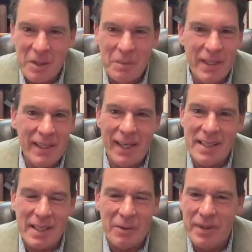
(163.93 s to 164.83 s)
many
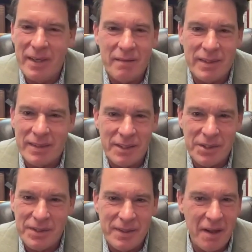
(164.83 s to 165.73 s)
guys I would never
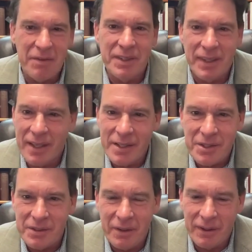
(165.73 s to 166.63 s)

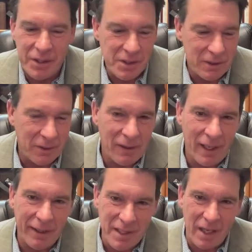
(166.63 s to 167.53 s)
touch. You know, it just looked
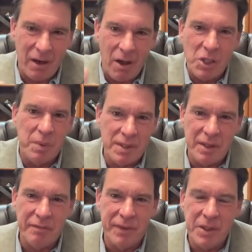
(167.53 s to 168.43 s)
like because I'd launched
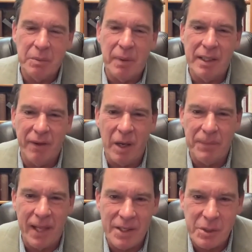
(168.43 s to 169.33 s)
myself into them. I
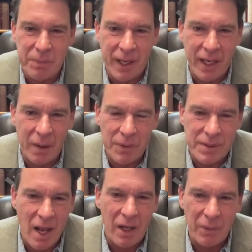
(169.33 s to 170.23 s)
developed that in Japan
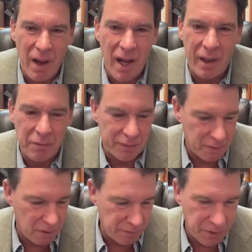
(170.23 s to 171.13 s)
with Sakurada
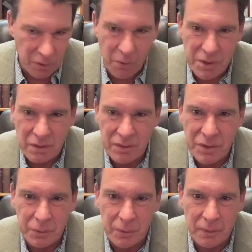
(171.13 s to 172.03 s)
over the course of a
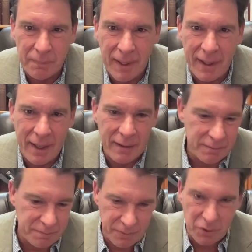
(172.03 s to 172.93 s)
tour about how
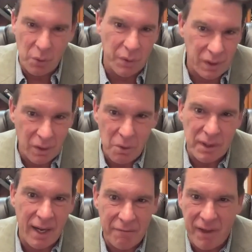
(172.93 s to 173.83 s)
to throw the
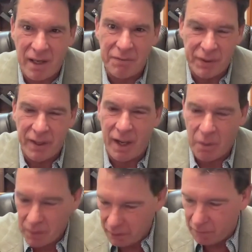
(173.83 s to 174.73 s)
clothesline. I finally figured out
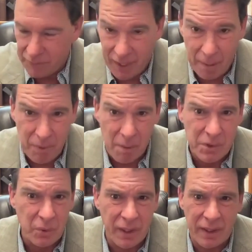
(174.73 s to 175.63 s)
where, you know, if the guy bumps
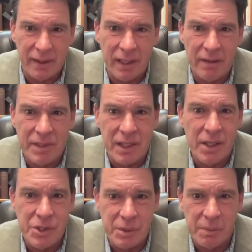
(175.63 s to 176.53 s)
quick, it doesn't even
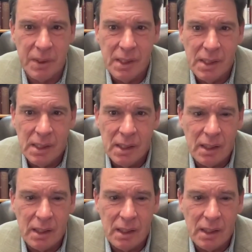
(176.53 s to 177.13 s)
touch him. Mm-hmm.